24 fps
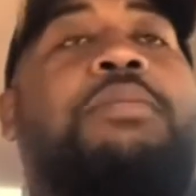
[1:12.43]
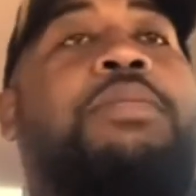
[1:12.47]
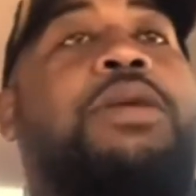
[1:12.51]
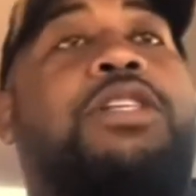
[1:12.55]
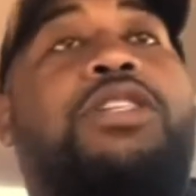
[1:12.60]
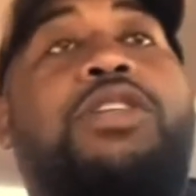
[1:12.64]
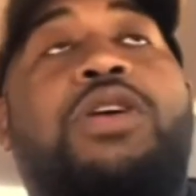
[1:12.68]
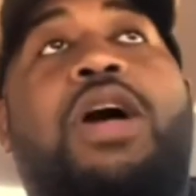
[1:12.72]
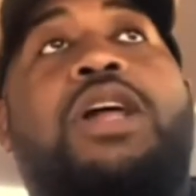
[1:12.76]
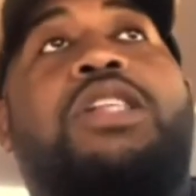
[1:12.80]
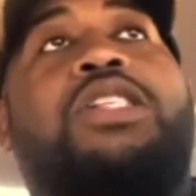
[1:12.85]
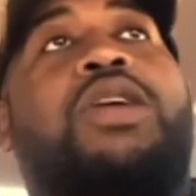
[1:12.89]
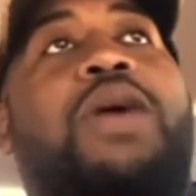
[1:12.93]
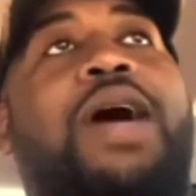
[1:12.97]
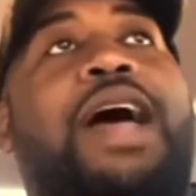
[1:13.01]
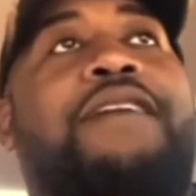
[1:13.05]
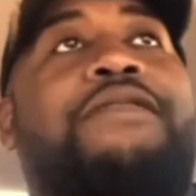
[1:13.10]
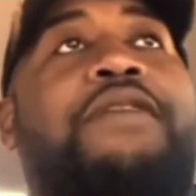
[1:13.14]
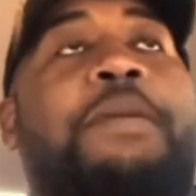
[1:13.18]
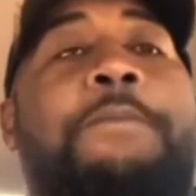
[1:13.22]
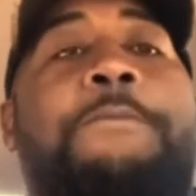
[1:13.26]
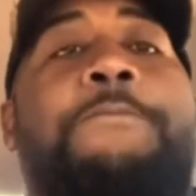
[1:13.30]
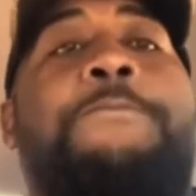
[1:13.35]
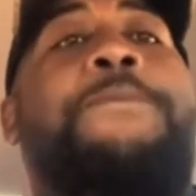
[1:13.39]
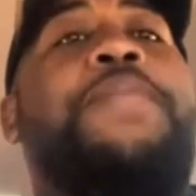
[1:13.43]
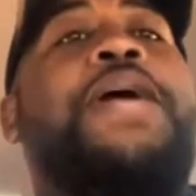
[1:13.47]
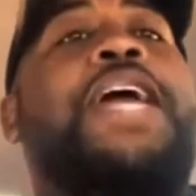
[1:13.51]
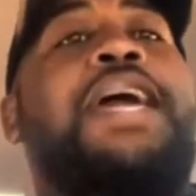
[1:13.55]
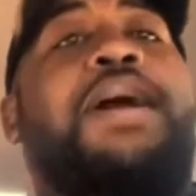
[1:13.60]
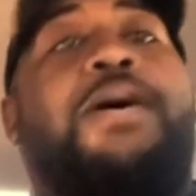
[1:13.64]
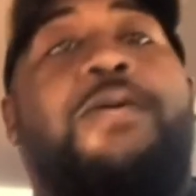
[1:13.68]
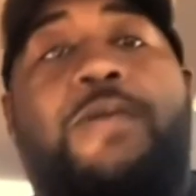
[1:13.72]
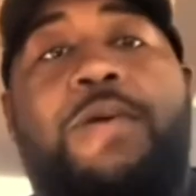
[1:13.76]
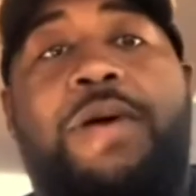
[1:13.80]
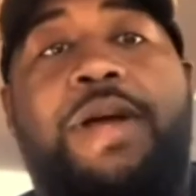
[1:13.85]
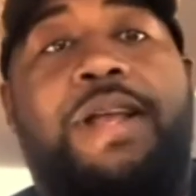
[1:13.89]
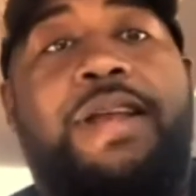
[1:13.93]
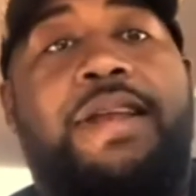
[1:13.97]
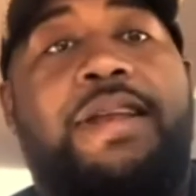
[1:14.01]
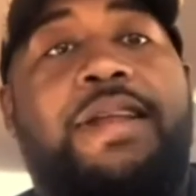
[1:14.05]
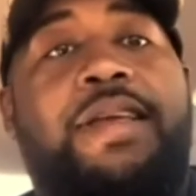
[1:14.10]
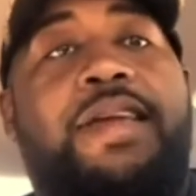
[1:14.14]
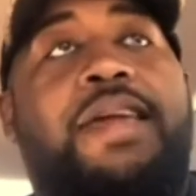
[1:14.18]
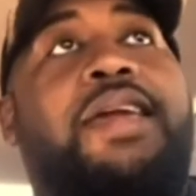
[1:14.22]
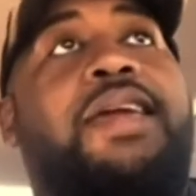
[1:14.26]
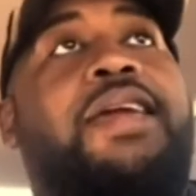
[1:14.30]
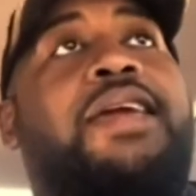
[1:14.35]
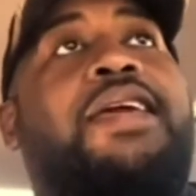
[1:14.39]
But you also have a big
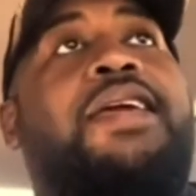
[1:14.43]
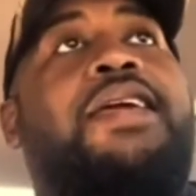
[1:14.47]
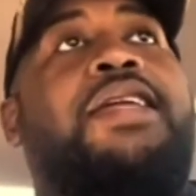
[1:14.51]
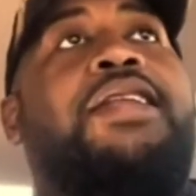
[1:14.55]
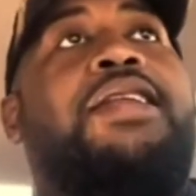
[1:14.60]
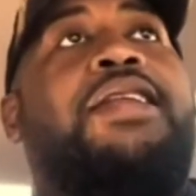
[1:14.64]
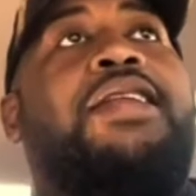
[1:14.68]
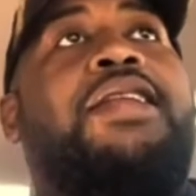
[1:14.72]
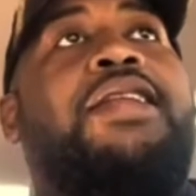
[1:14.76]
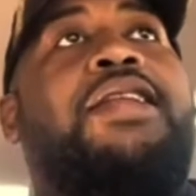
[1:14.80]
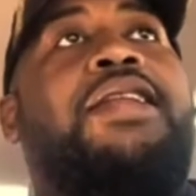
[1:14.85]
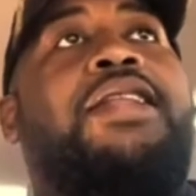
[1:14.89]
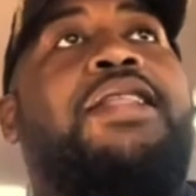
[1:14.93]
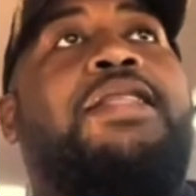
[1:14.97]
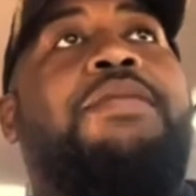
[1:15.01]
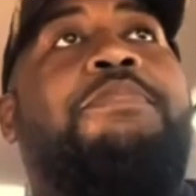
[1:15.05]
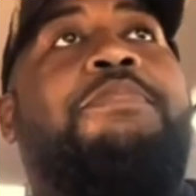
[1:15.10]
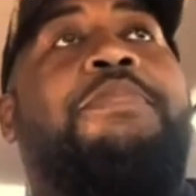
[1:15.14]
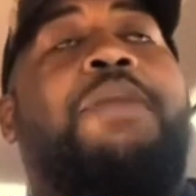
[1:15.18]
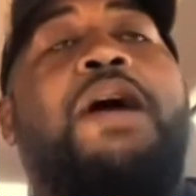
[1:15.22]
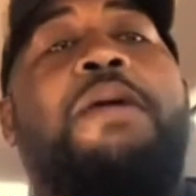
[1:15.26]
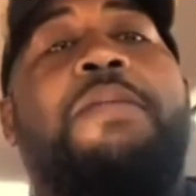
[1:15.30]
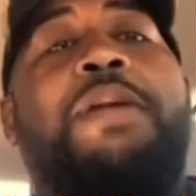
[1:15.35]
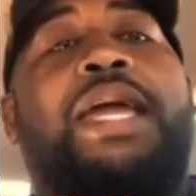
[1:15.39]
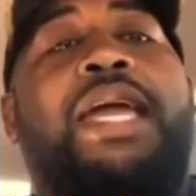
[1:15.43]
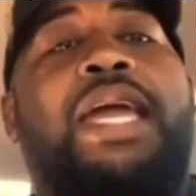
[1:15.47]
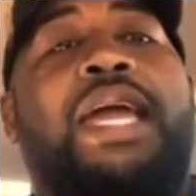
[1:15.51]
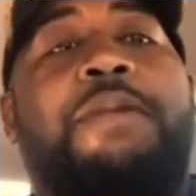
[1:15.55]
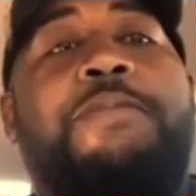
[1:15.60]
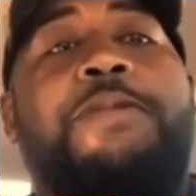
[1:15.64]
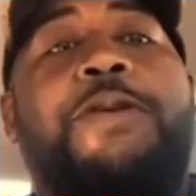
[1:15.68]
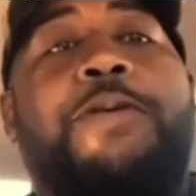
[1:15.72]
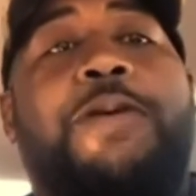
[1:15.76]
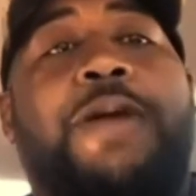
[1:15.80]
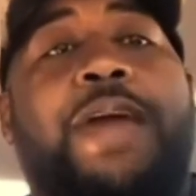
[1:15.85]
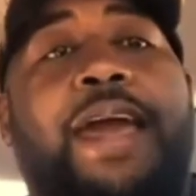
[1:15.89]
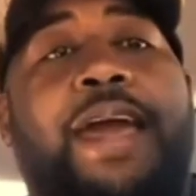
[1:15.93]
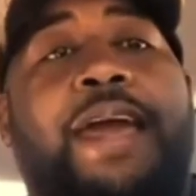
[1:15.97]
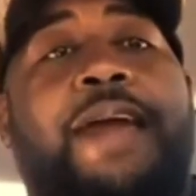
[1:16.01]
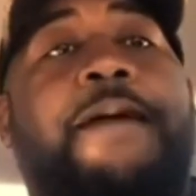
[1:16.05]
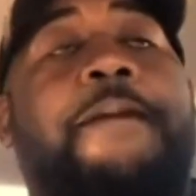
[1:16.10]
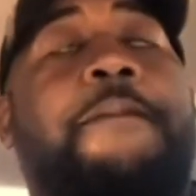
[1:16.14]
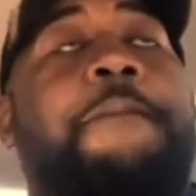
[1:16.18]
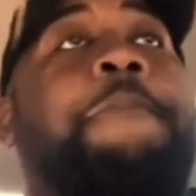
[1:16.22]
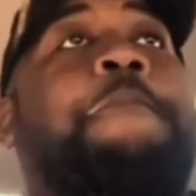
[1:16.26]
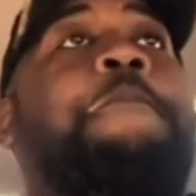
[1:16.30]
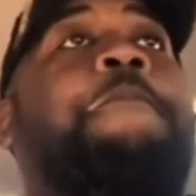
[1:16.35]
one in Birmingham, UK.